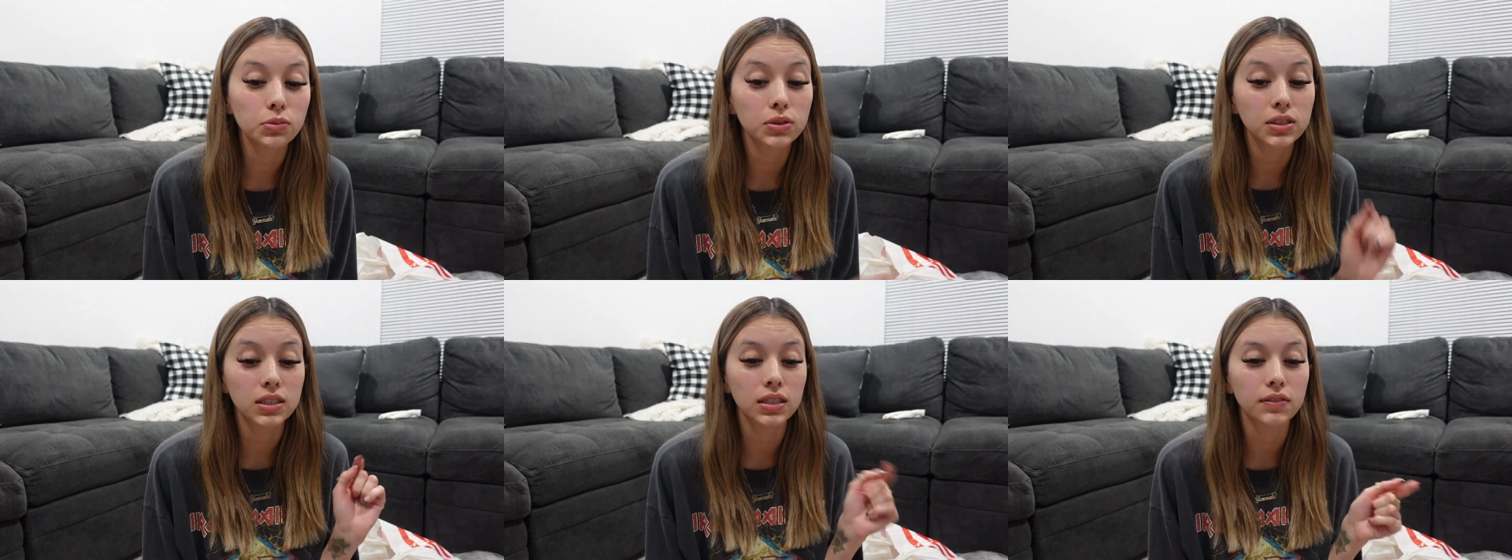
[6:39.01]

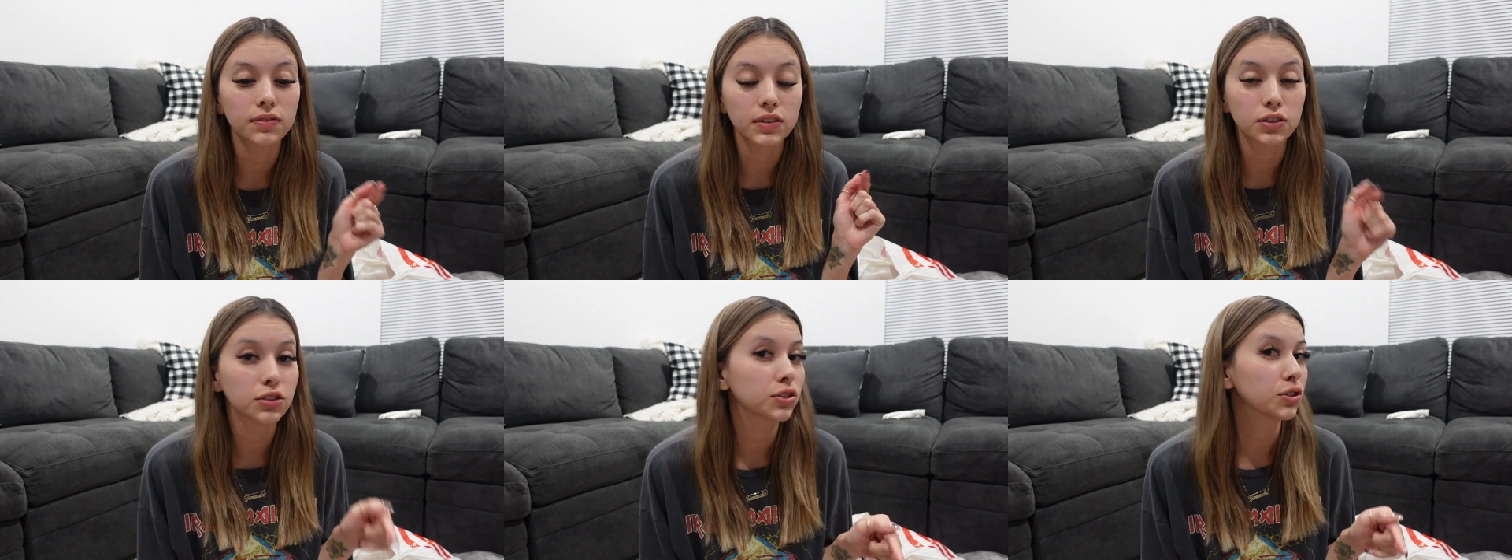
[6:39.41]
We'll see if
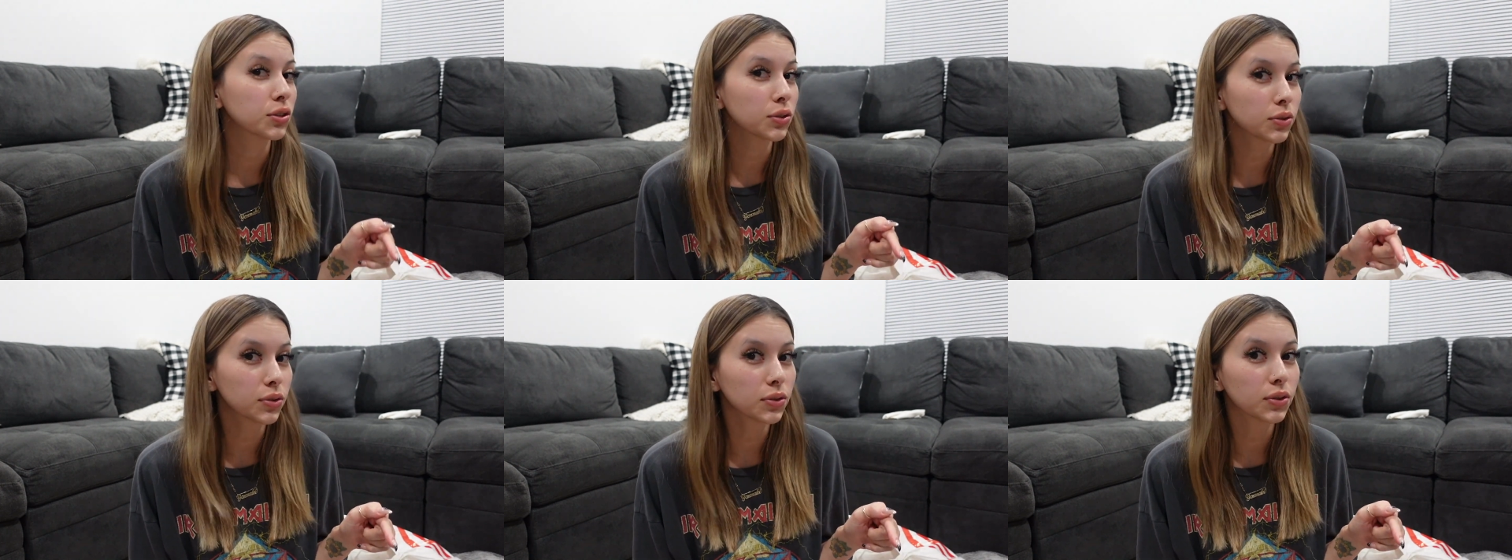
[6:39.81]
it's
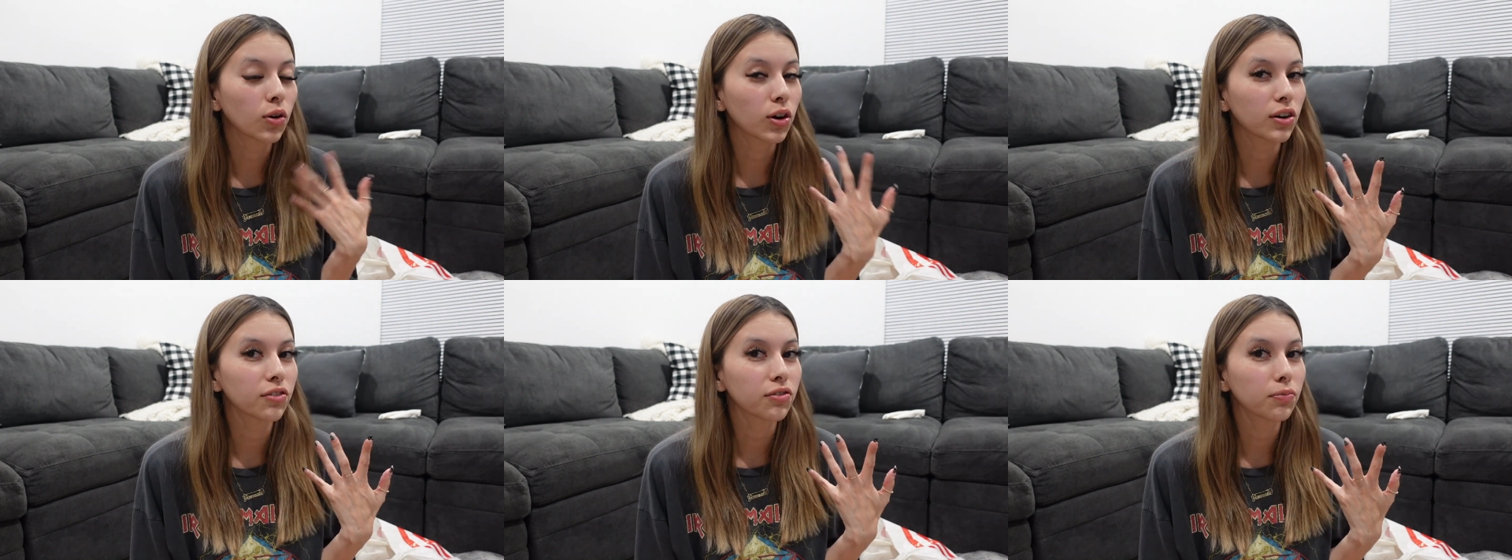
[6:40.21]
true
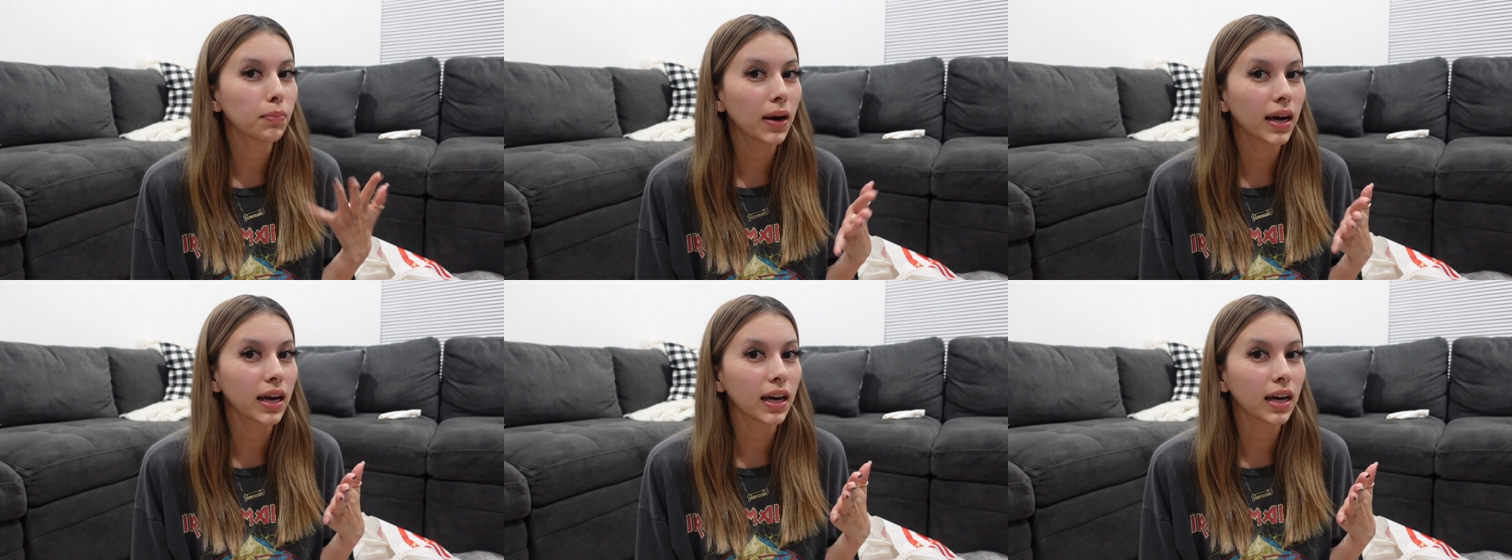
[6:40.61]
or if
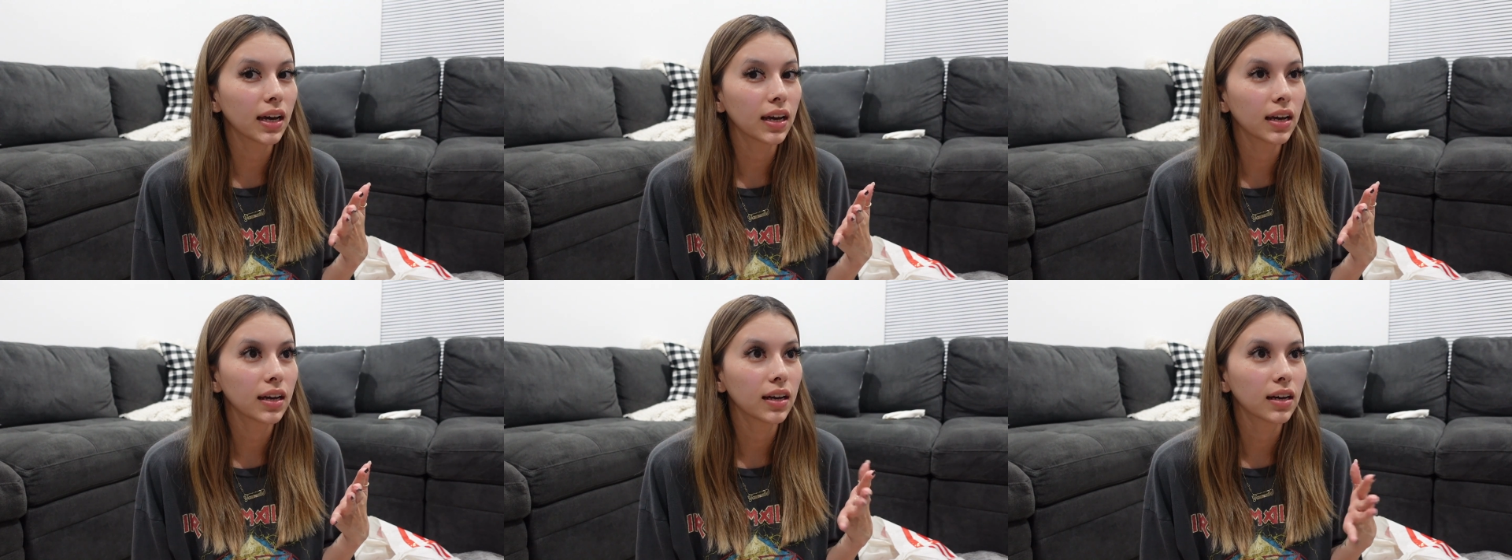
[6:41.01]

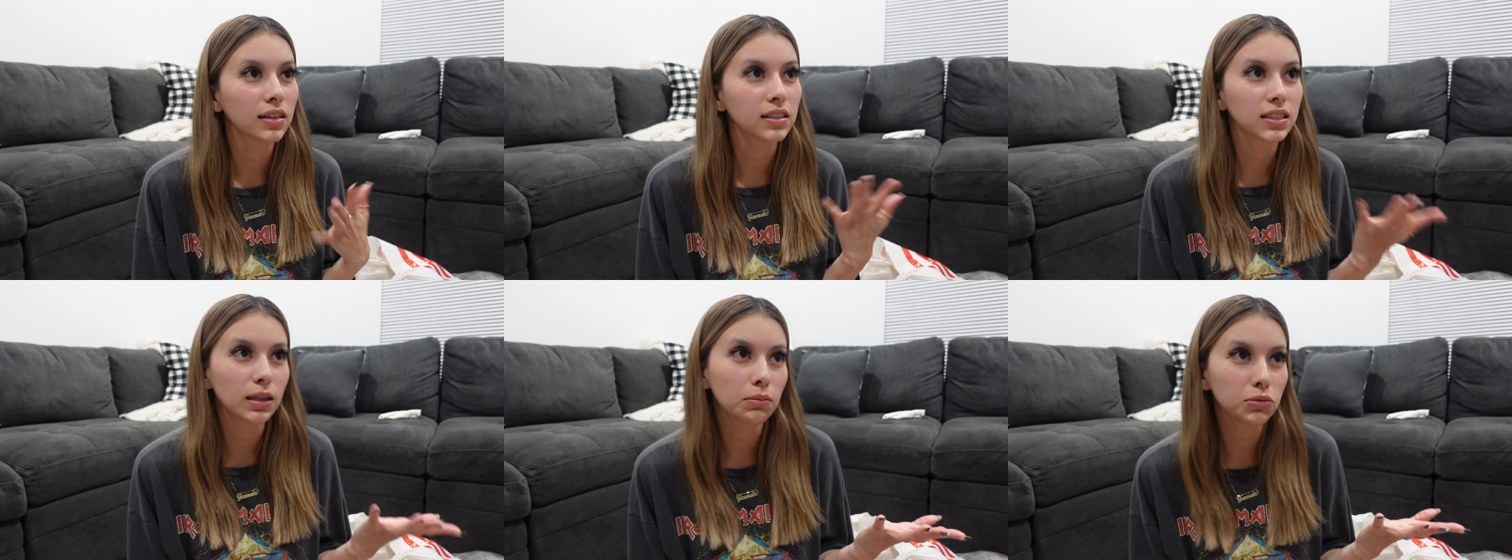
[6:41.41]
my
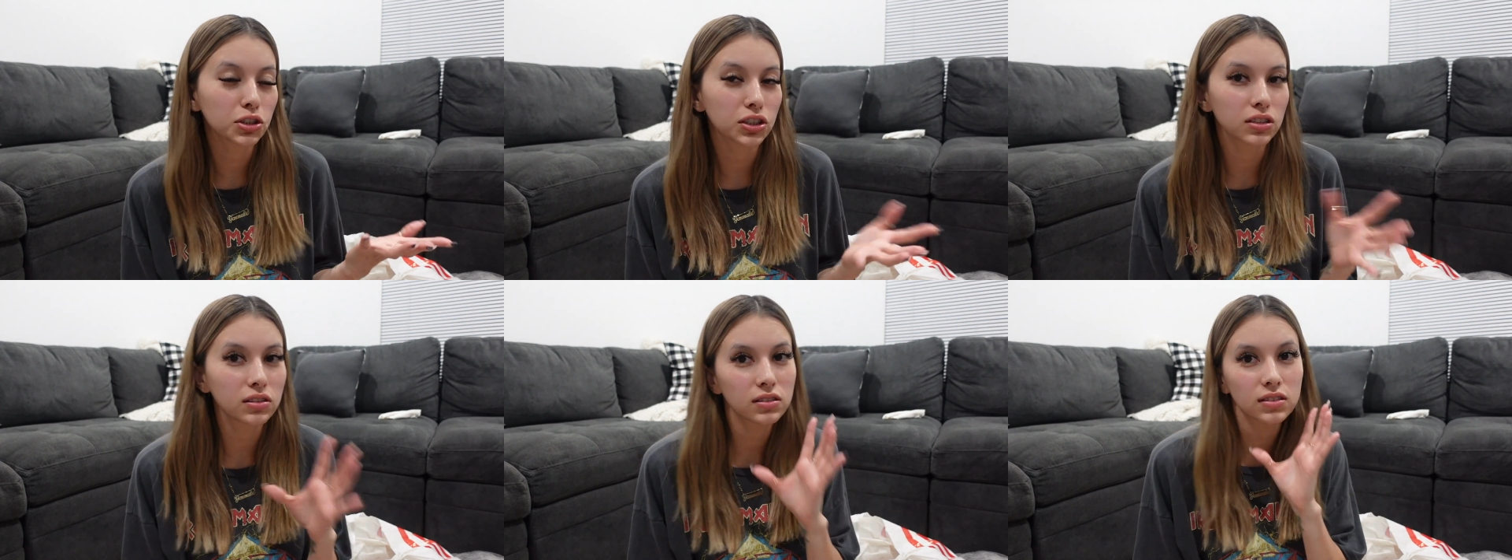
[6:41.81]

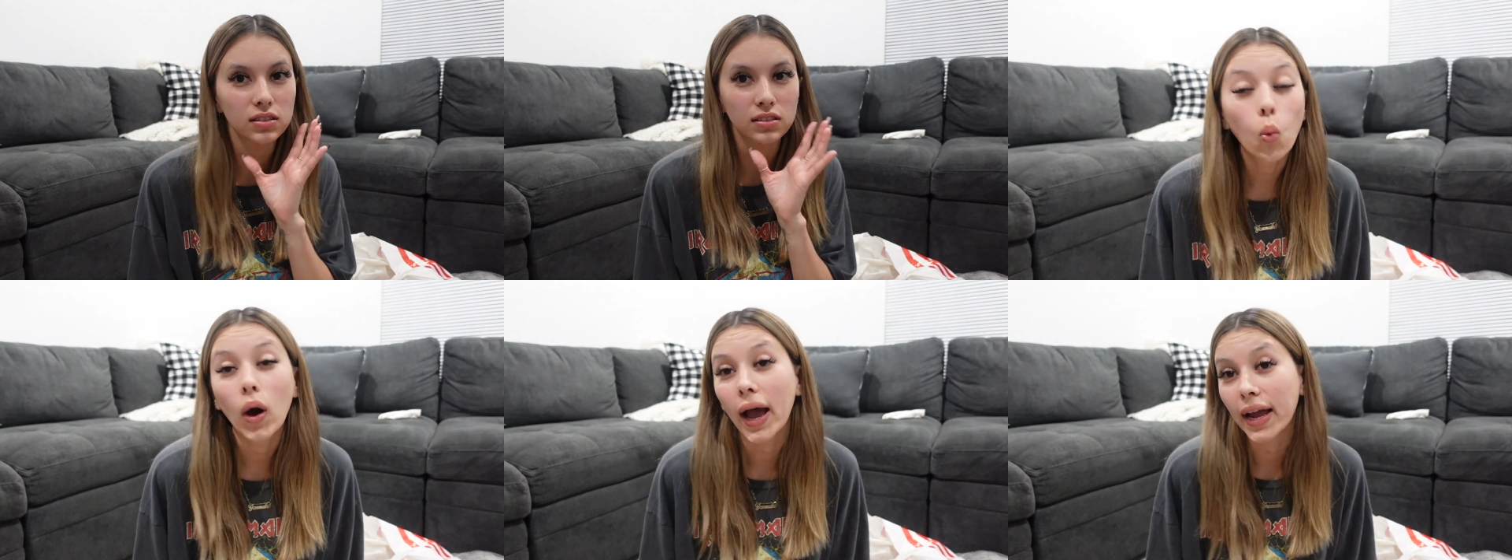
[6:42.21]
assumptions
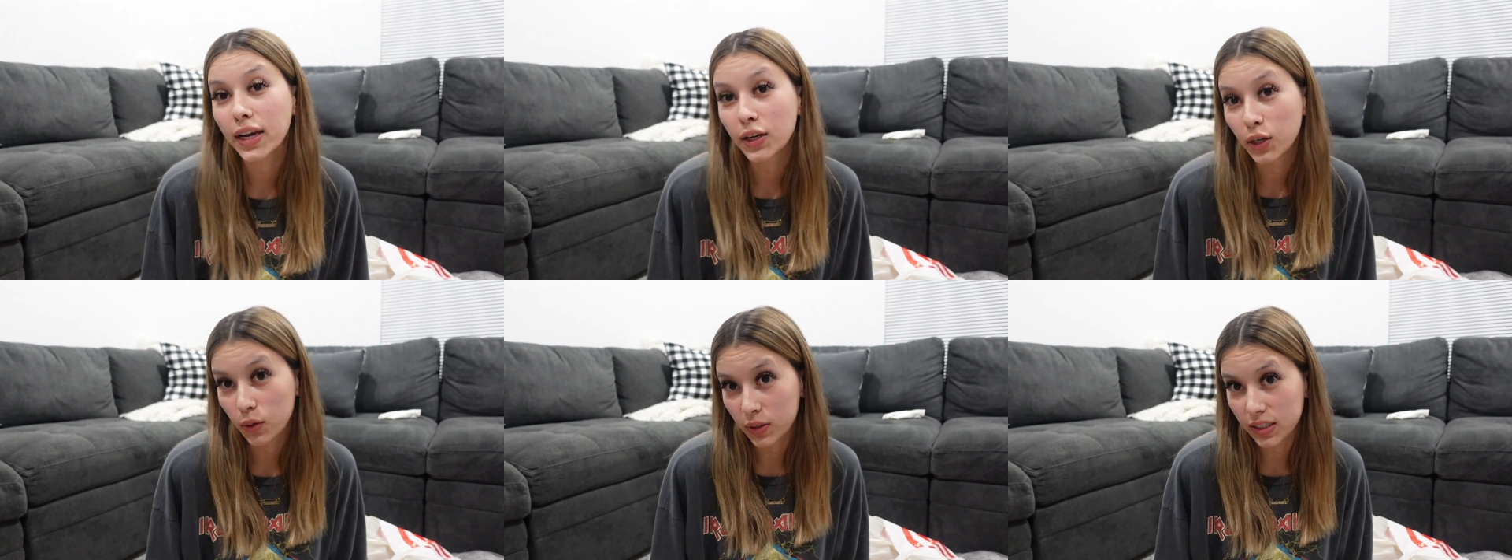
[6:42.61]
and what I
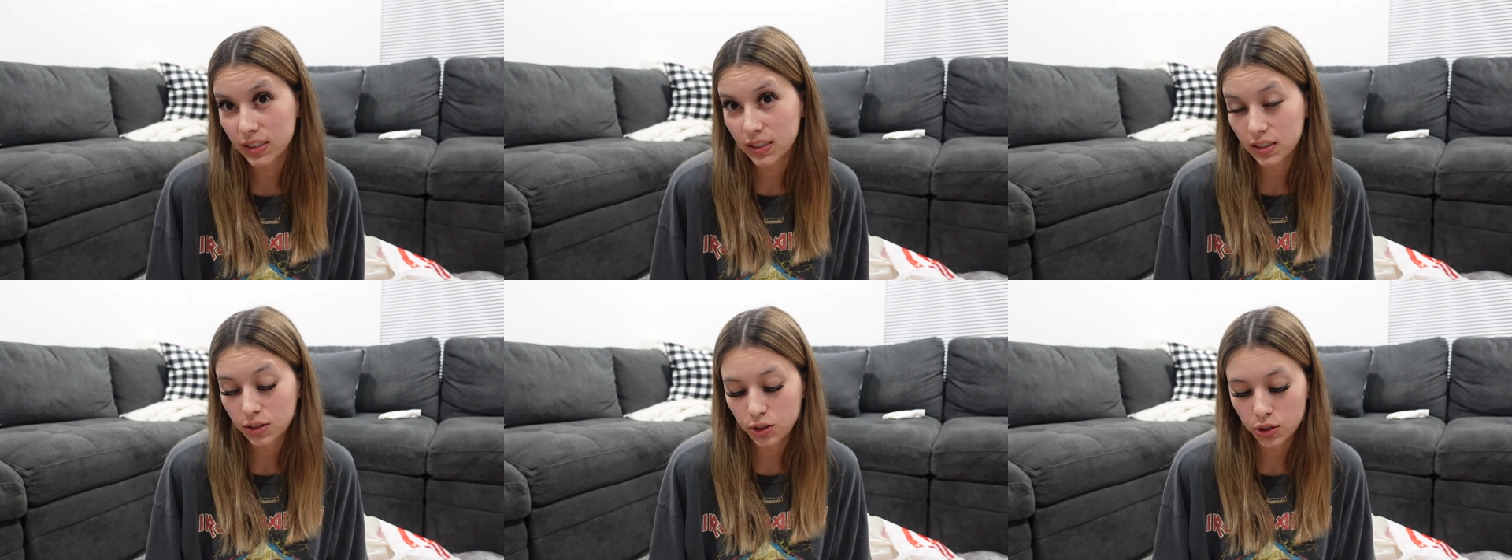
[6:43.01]

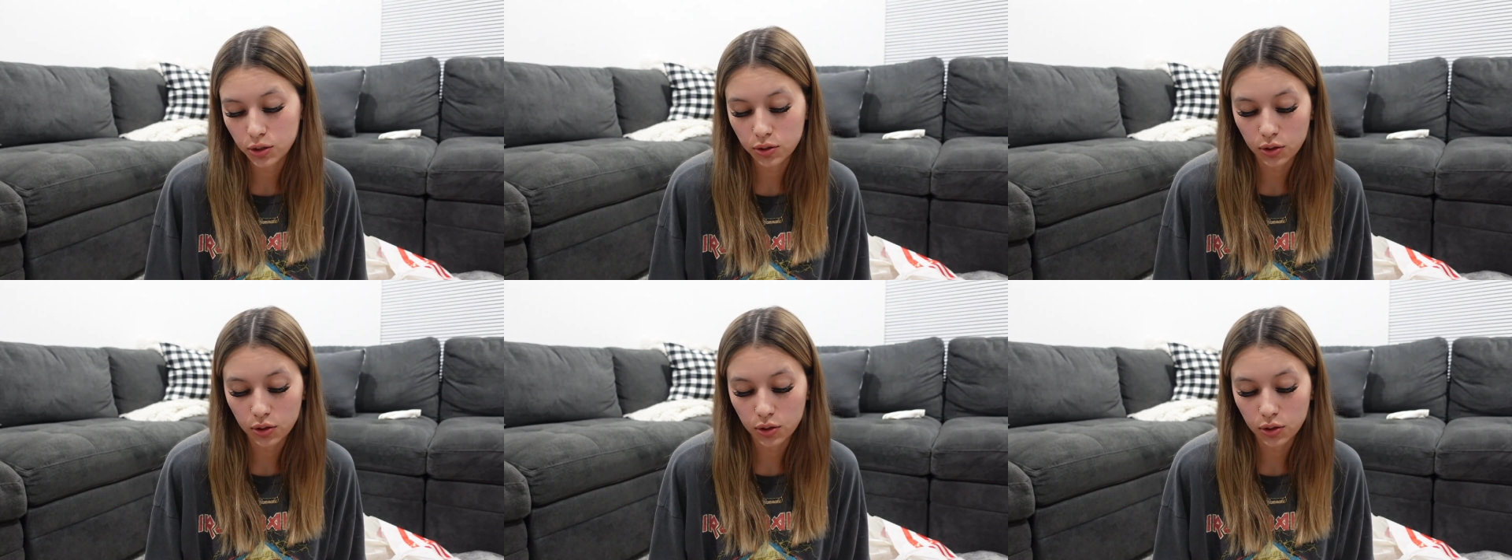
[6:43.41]
notice is true.